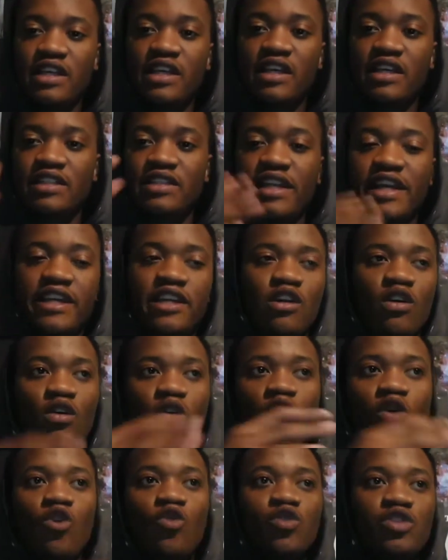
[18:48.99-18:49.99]
It's like a
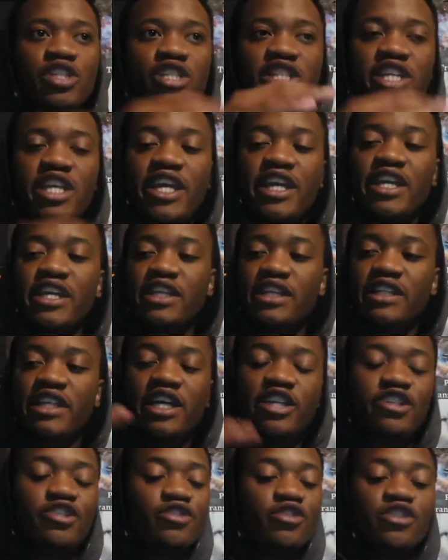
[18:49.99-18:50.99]
whole chain
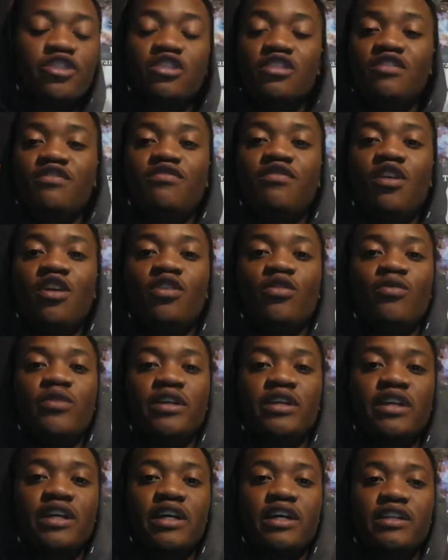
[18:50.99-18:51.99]
that you're just following,
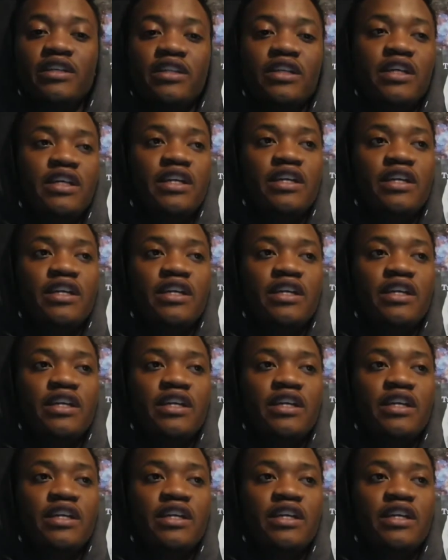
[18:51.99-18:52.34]
and